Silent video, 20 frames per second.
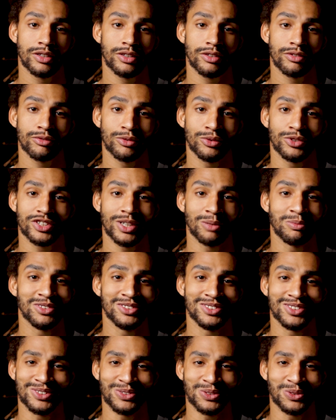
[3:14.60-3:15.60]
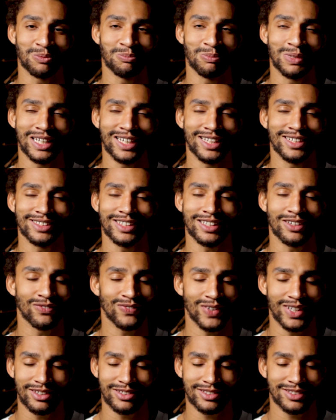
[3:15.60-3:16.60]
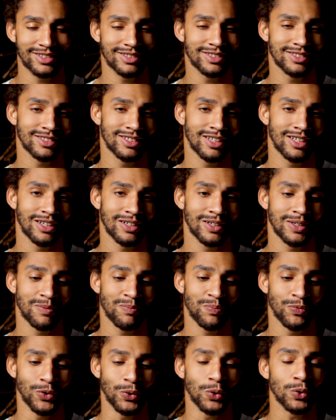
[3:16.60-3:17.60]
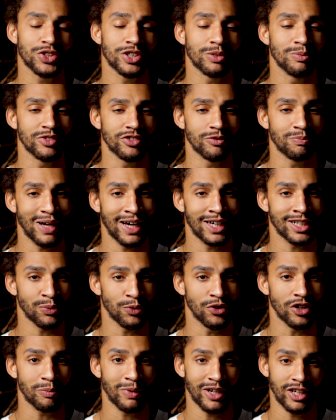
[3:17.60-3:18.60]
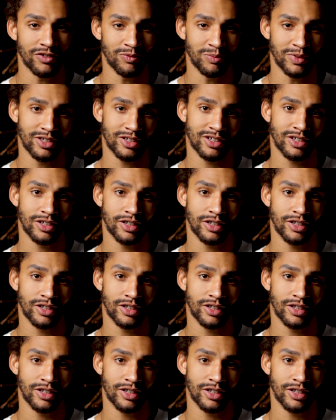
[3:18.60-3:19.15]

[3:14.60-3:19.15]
Through summers all blazing faces, and autumns of patchwork pavement.